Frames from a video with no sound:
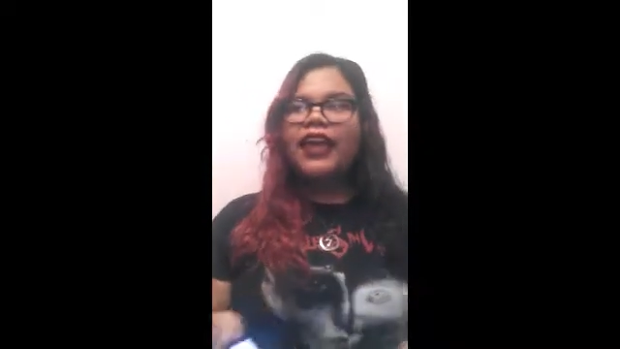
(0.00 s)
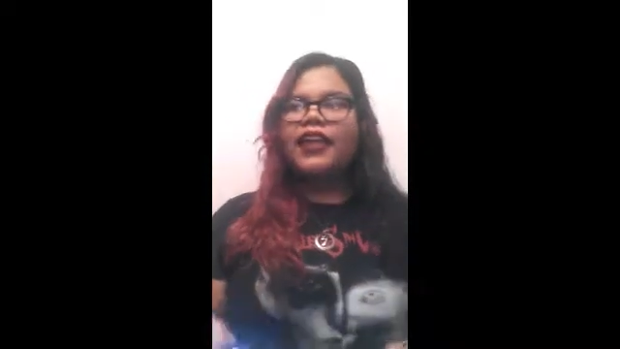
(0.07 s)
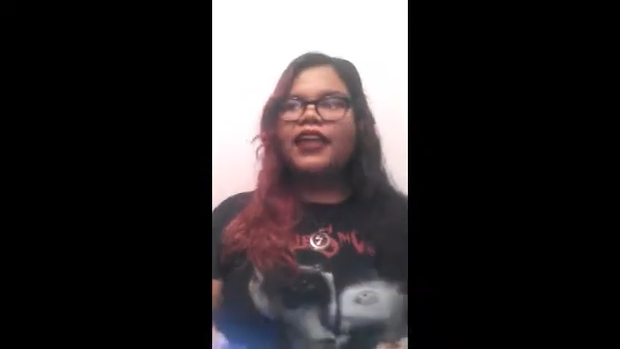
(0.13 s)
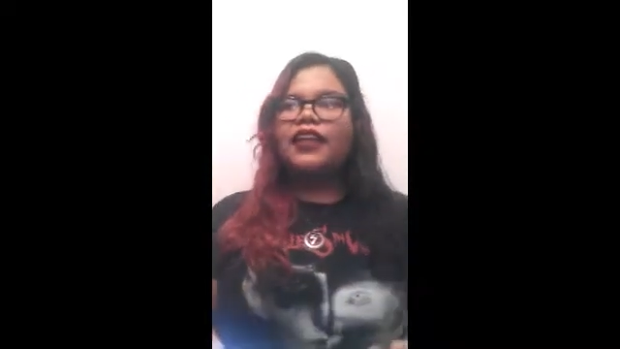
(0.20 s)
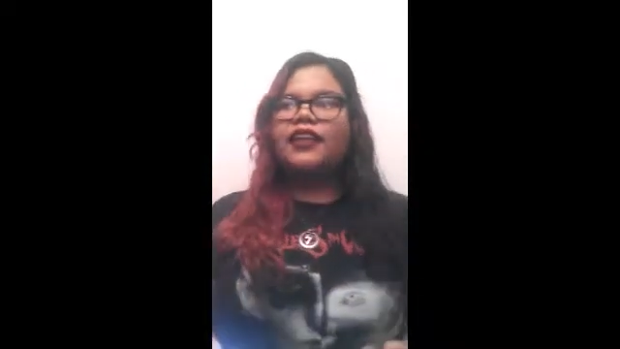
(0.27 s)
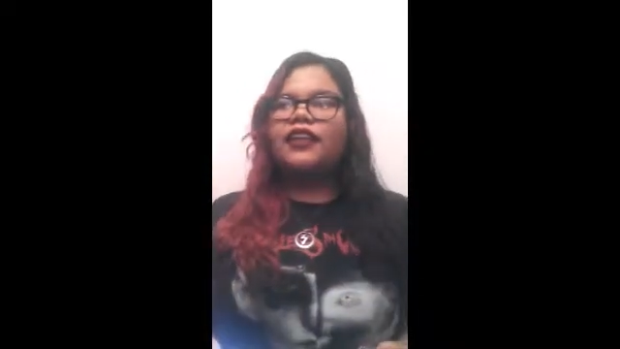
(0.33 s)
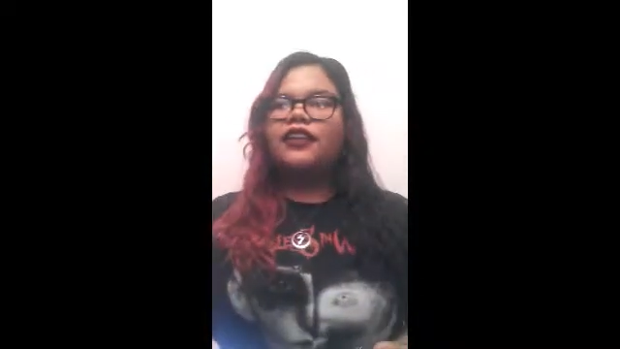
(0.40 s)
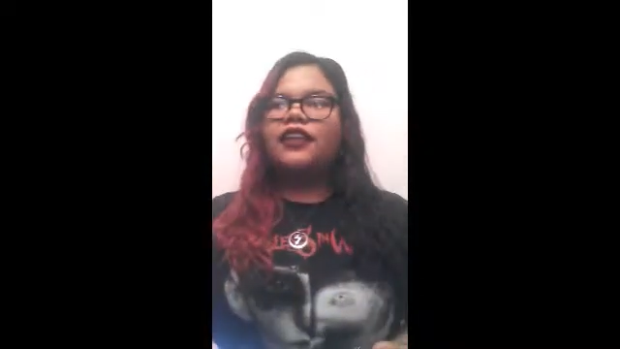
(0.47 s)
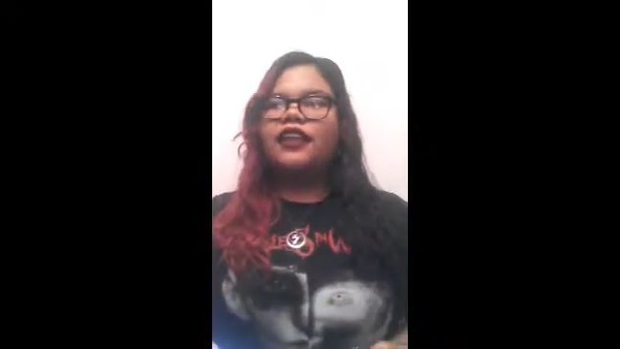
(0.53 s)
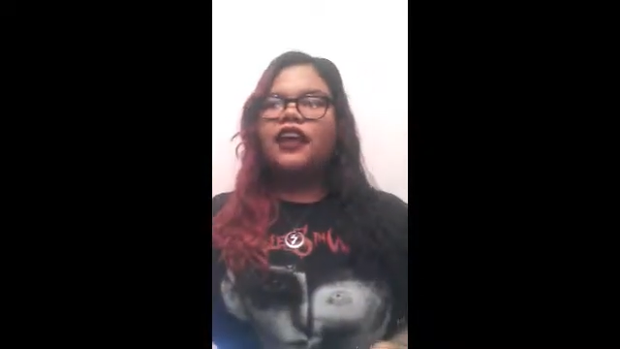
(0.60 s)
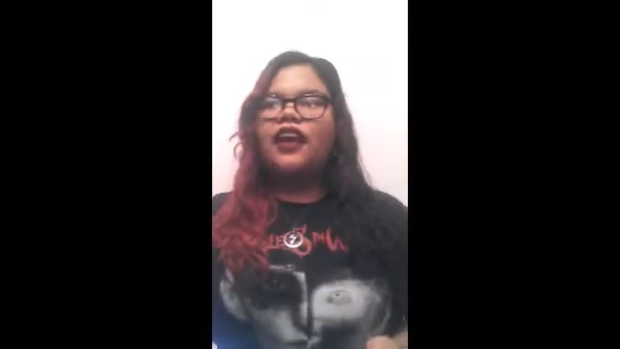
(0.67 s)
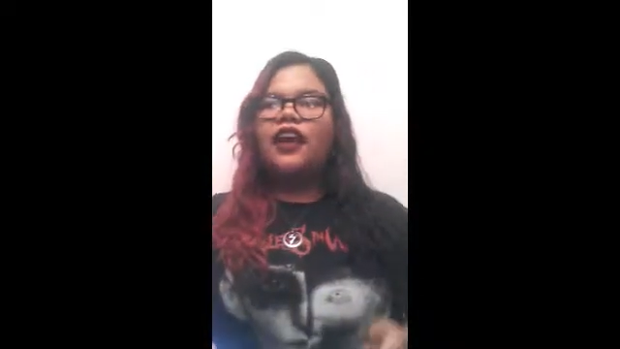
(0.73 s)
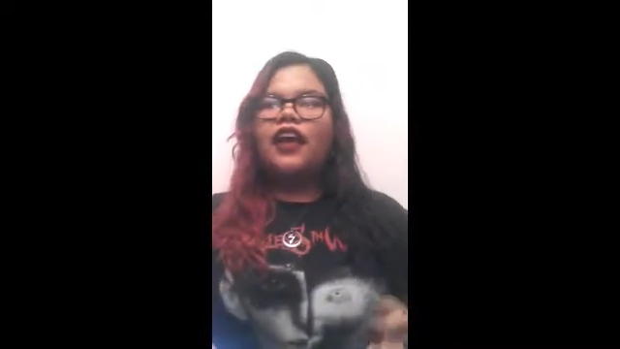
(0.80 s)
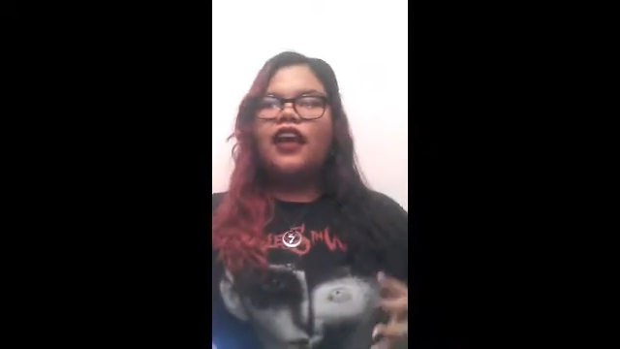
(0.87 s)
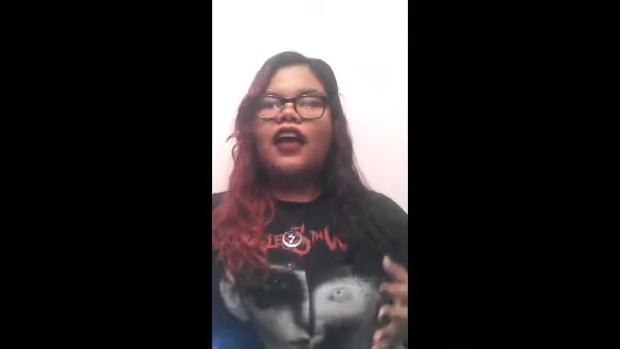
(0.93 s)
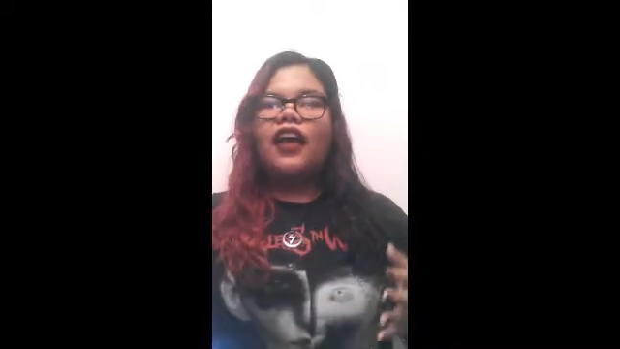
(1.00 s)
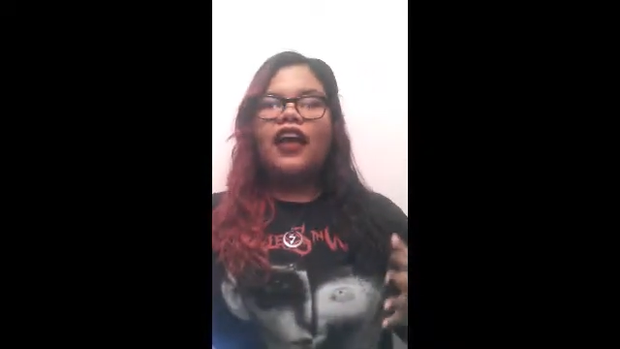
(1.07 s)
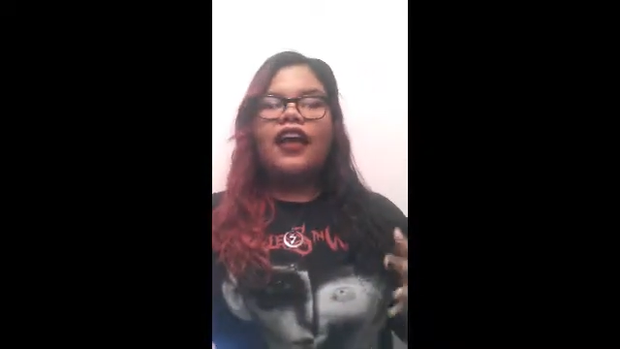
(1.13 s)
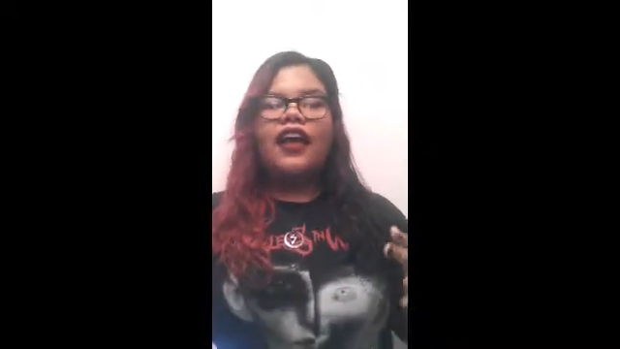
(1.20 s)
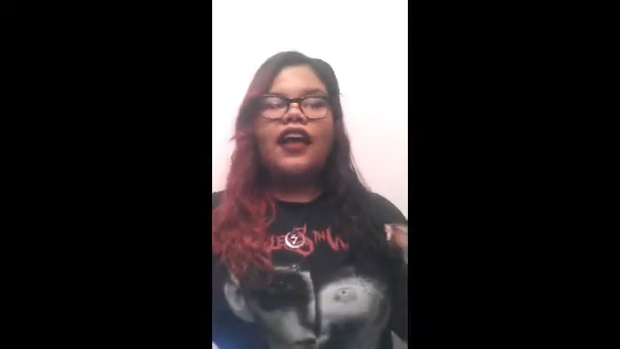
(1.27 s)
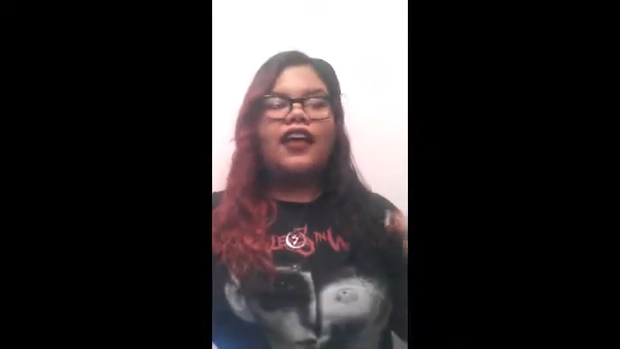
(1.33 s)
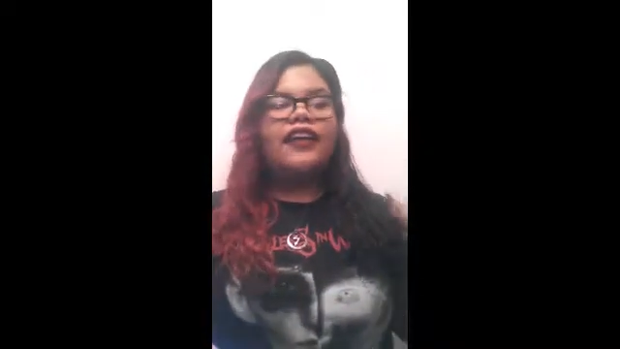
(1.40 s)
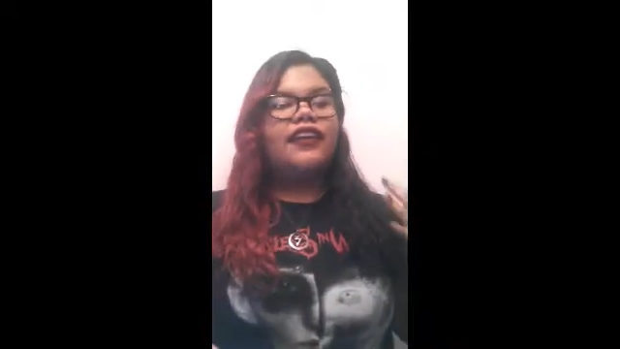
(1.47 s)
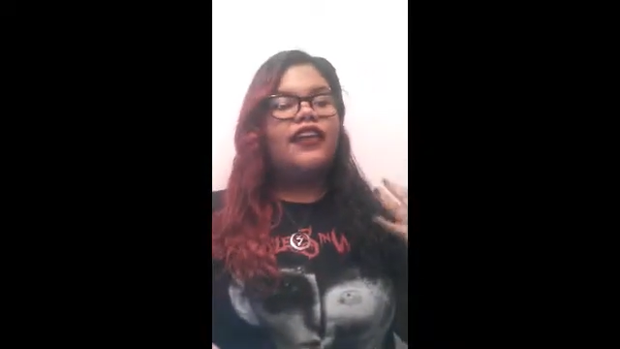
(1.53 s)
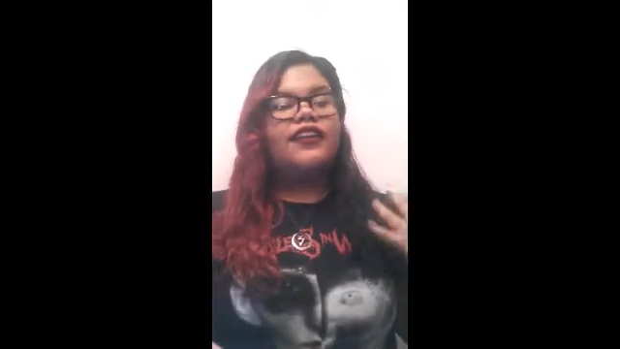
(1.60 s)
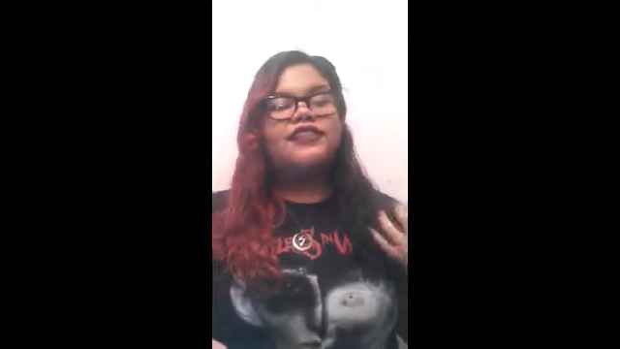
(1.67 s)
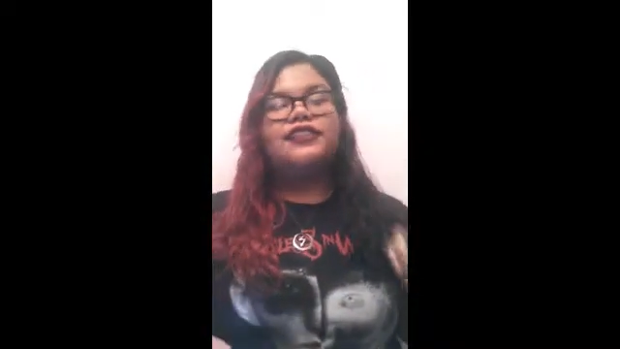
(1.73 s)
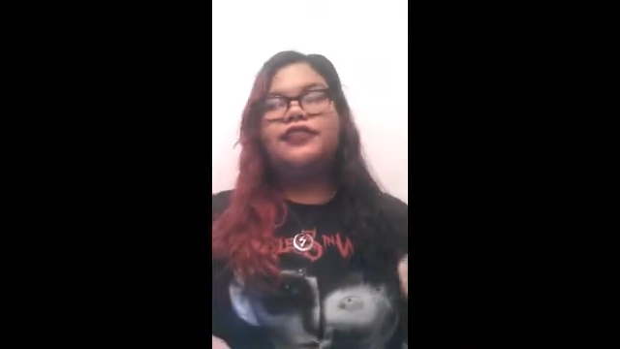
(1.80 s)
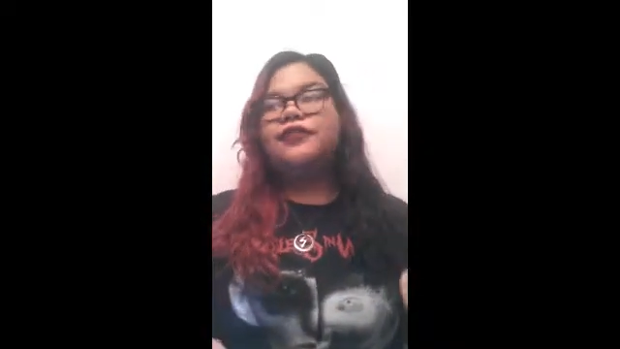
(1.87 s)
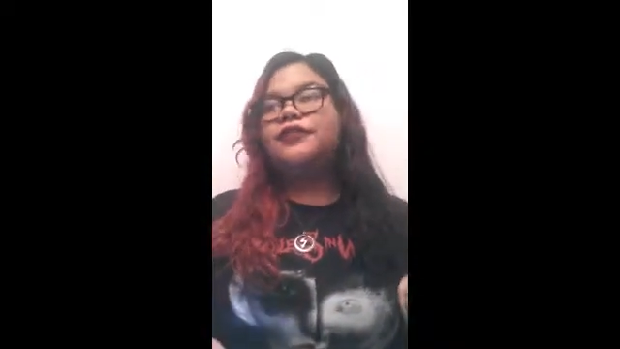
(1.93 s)
And I
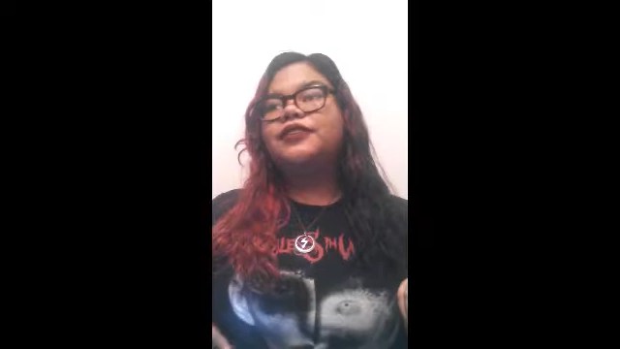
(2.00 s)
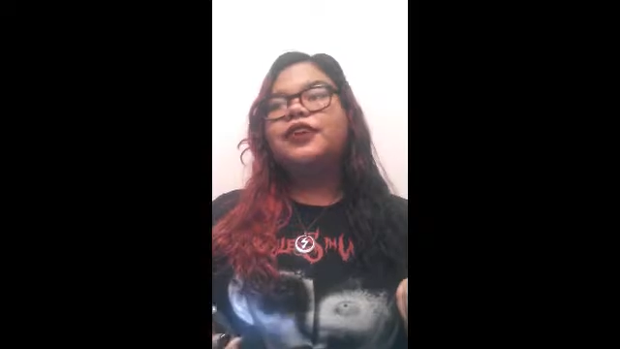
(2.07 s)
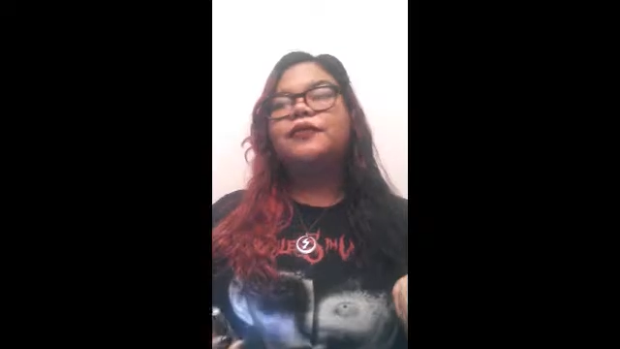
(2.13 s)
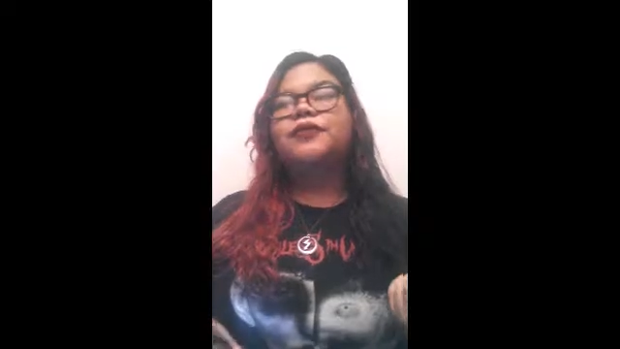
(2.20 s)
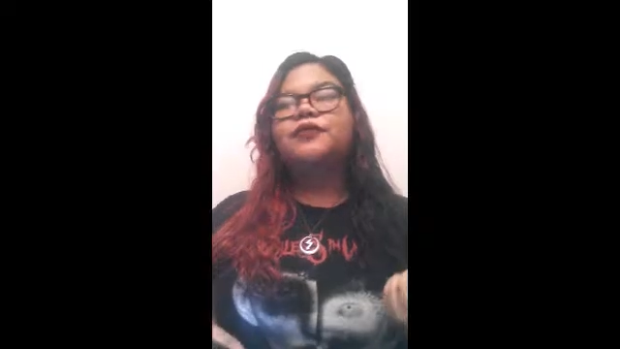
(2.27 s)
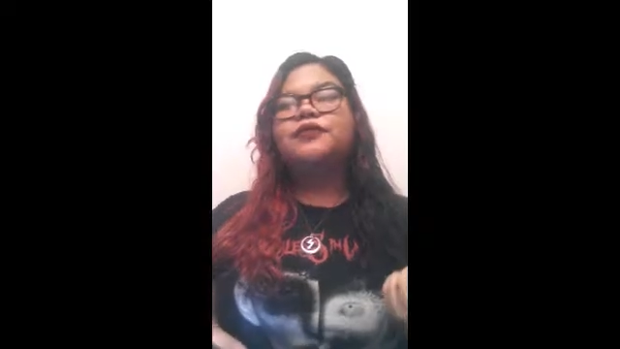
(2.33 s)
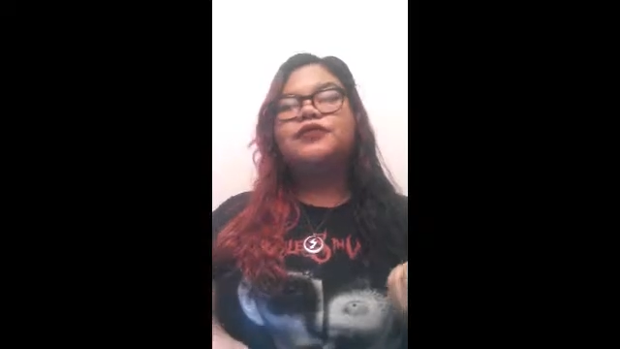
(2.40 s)
got choked up.